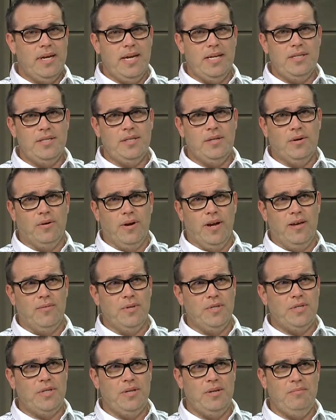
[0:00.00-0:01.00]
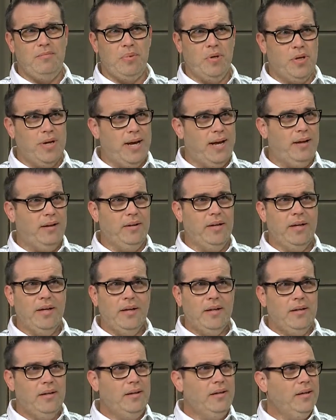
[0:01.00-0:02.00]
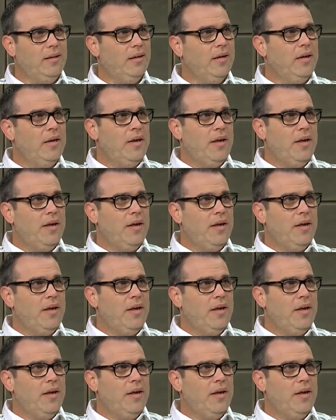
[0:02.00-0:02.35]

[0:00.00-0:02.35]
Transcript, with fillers: Instagram and she put out, look,